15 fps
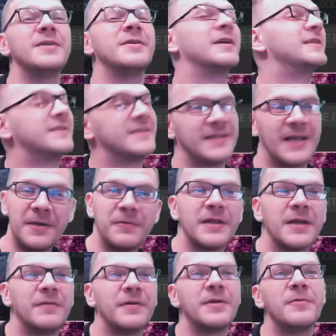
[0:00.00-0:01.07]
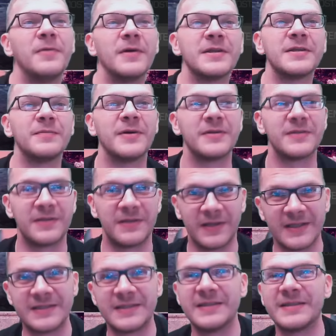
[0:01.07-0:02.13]
you can say whatever you want about
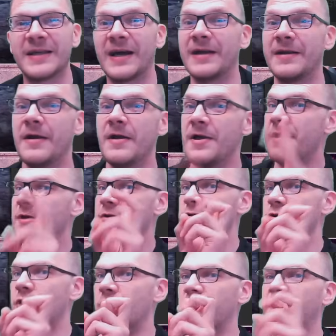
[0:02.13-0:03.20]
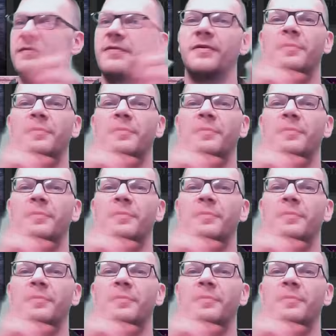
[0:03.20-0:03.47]
this entire nerf,